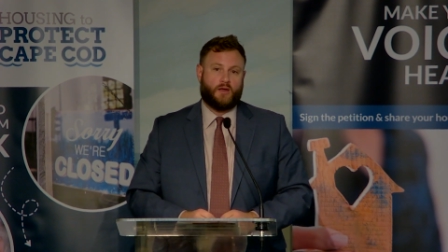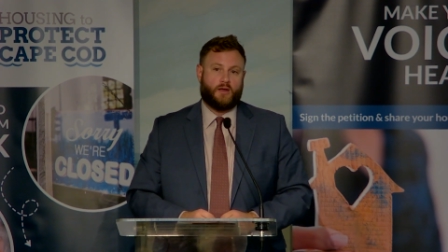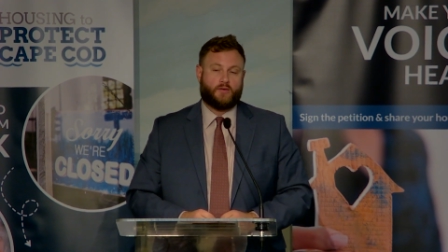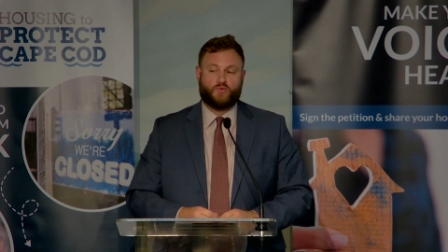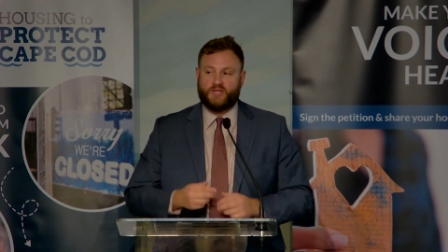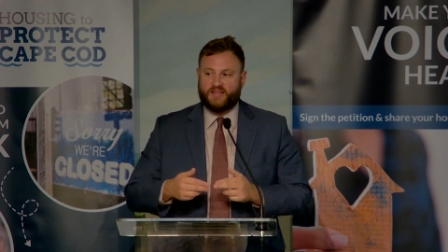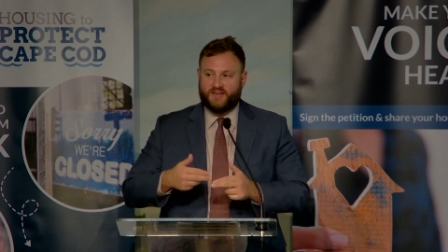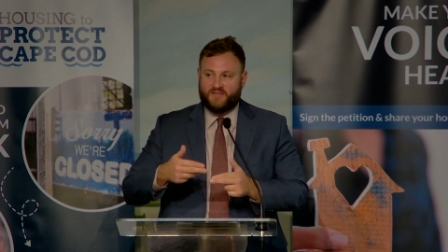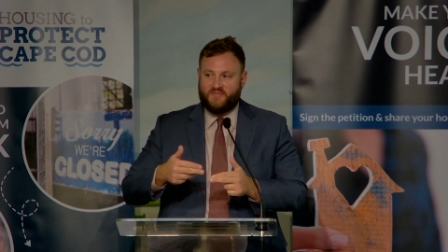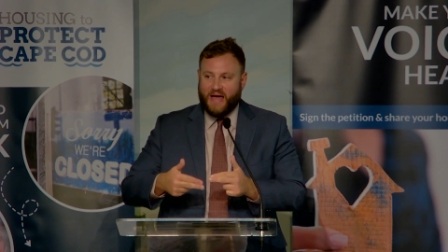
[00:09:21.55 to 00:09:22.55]
And really the
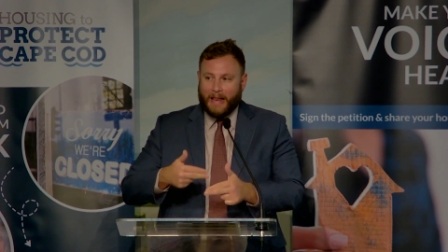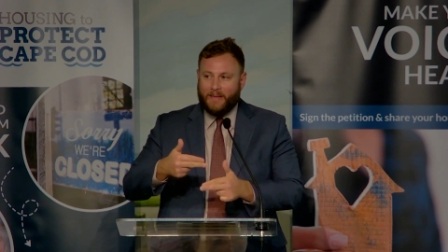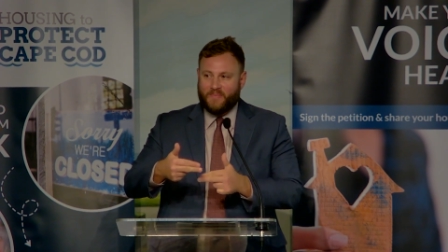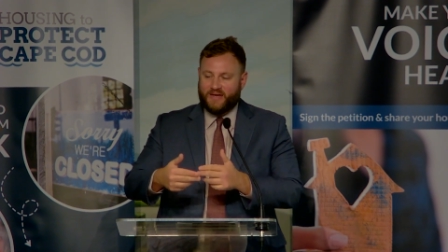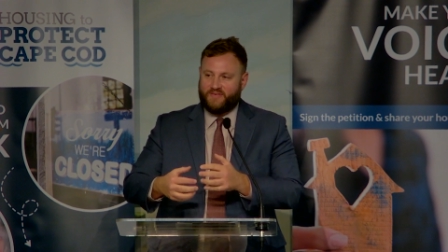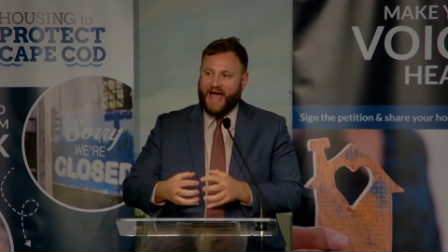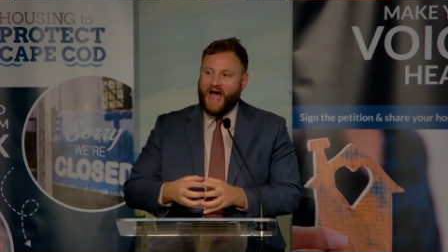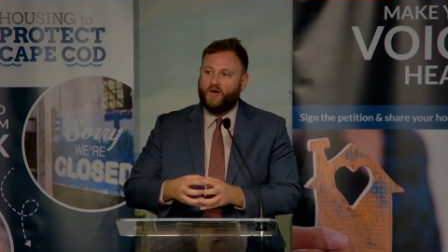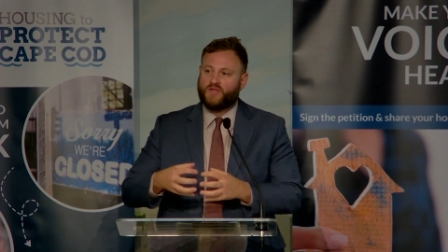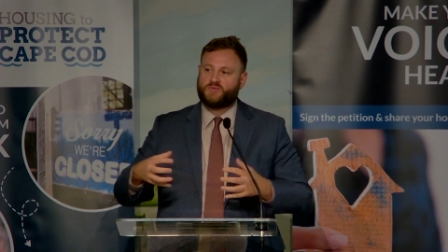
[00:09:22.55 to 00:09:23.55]
development of
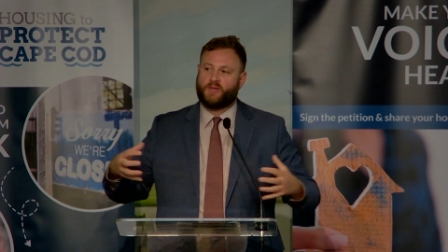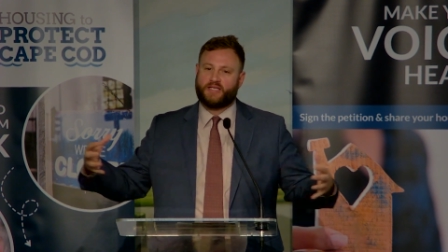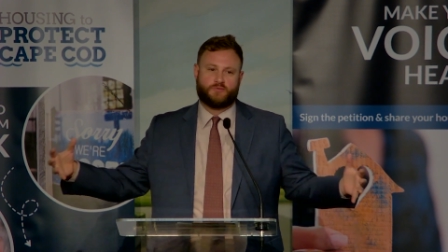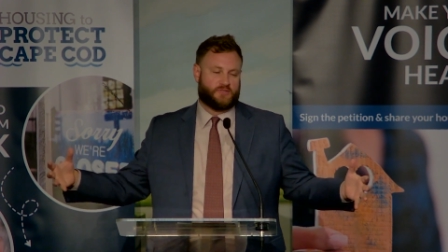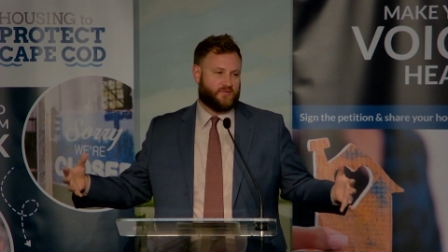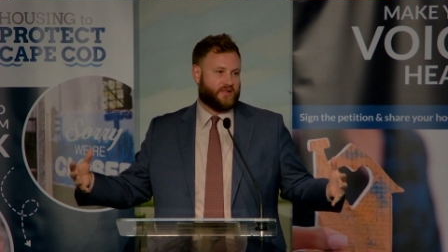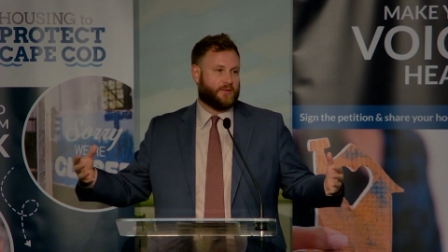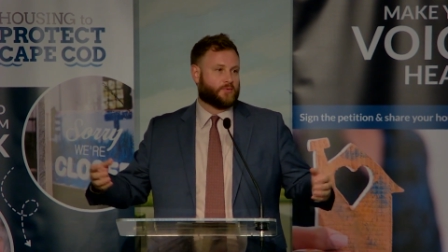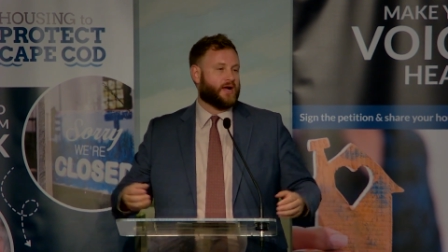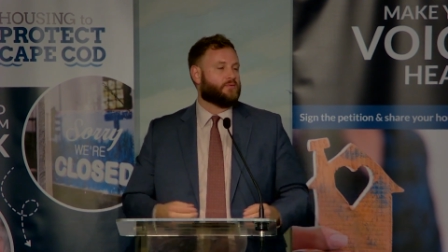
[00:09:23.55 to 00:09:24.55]
how this place was
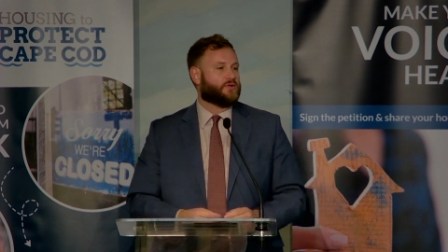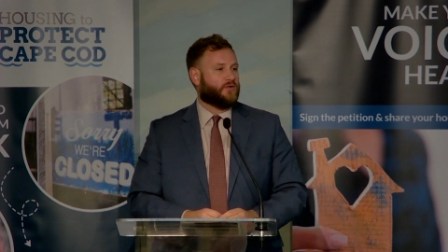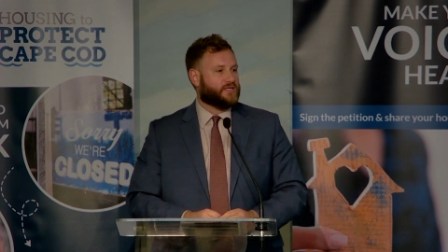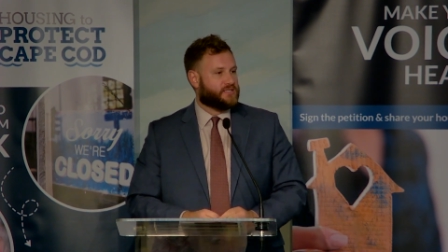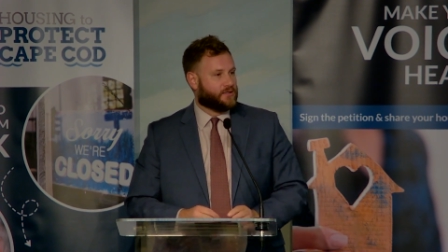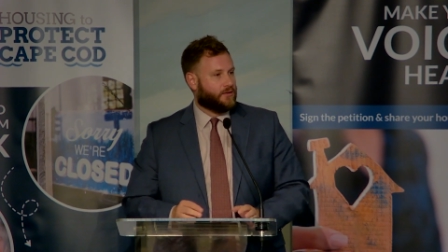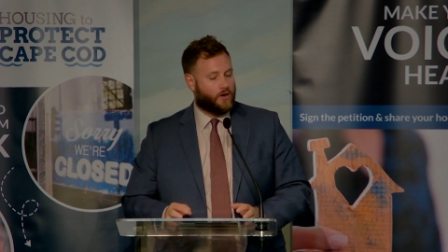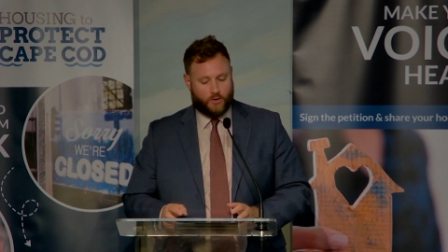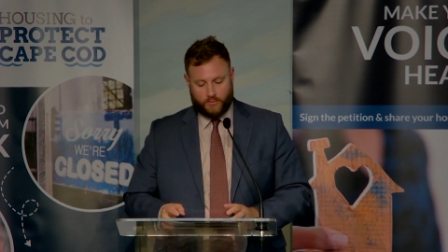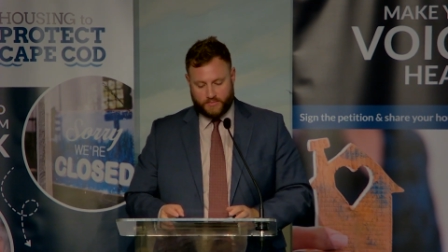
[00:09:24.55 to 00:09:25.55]
developed, right? With all these single
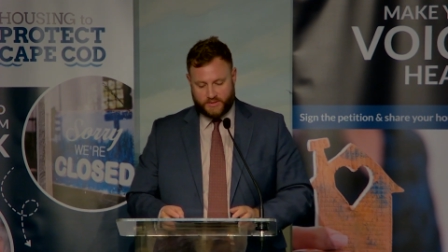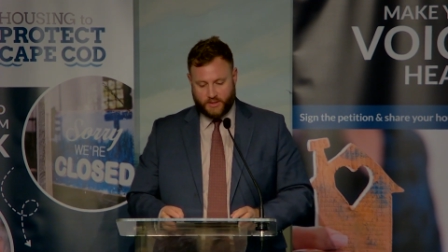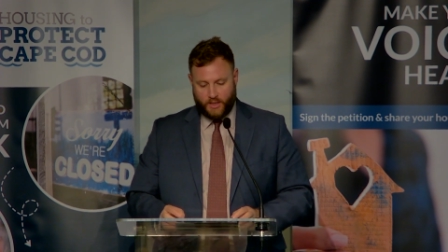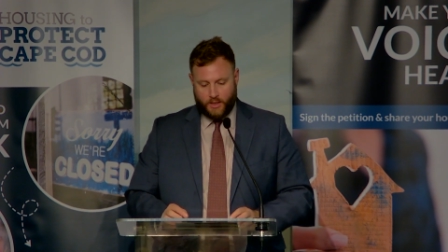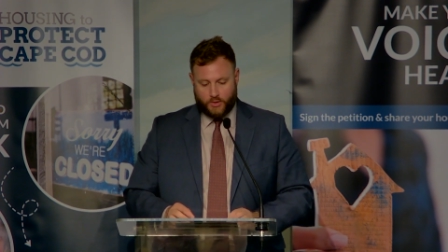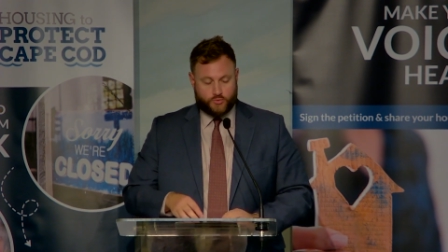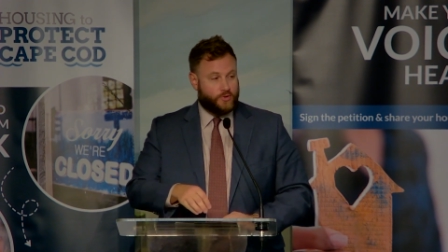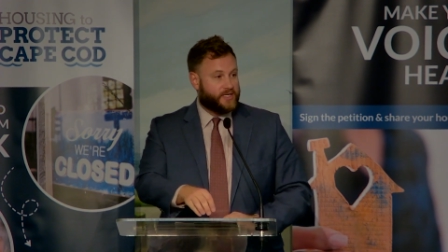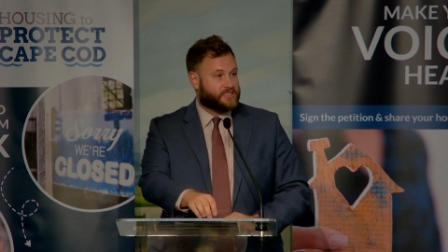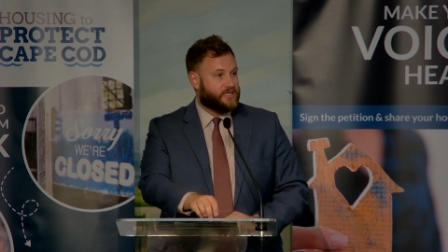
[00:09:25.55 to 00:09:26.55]
homes,
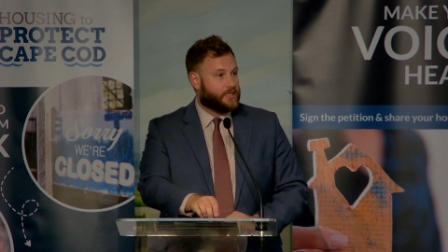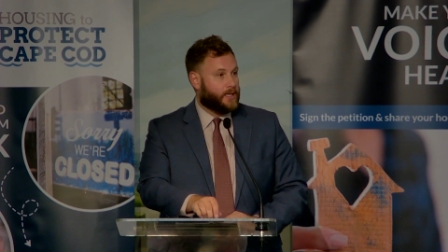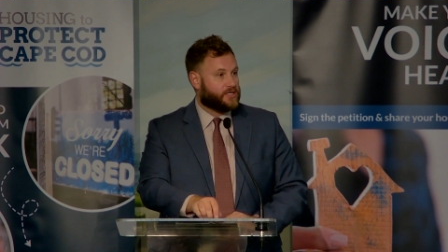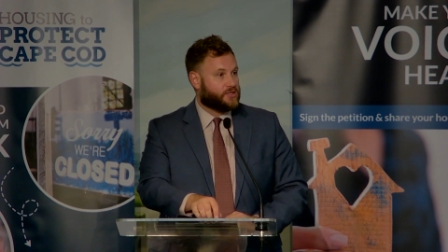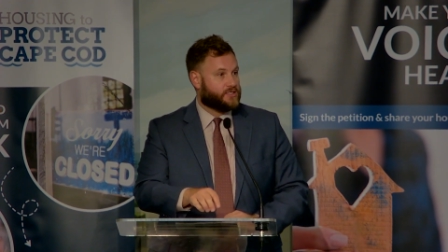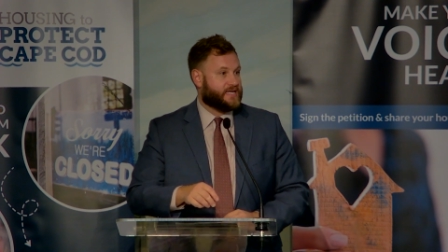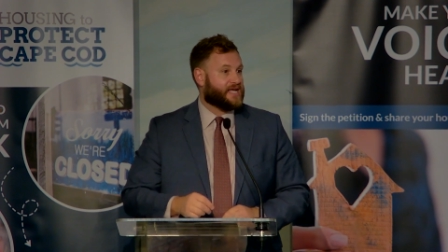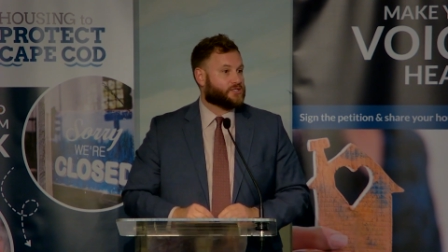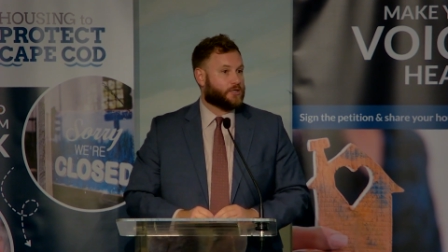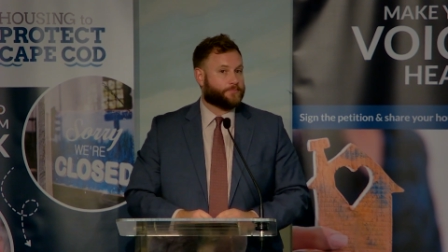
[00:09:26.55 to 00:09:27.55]
truly as an ecological
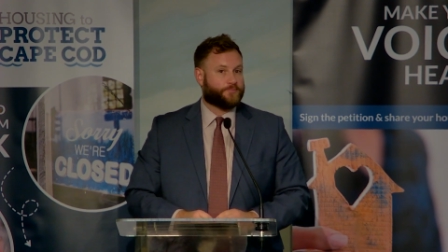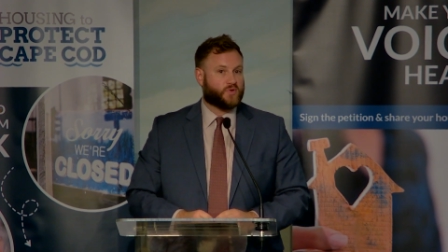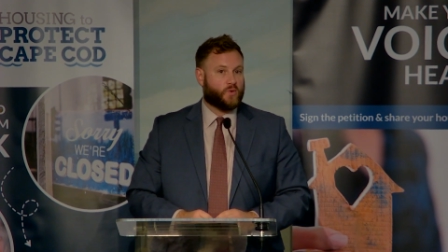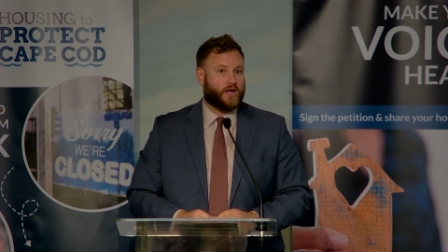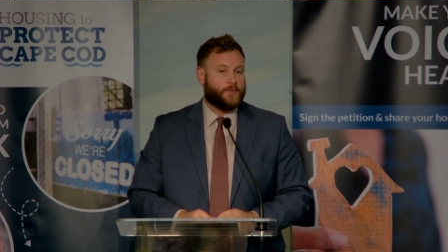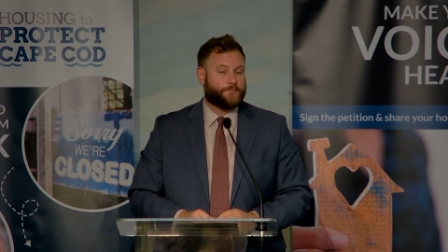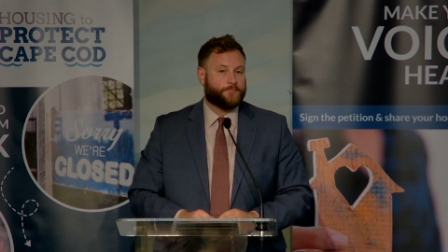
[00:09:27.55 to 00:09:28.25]
disaster, right?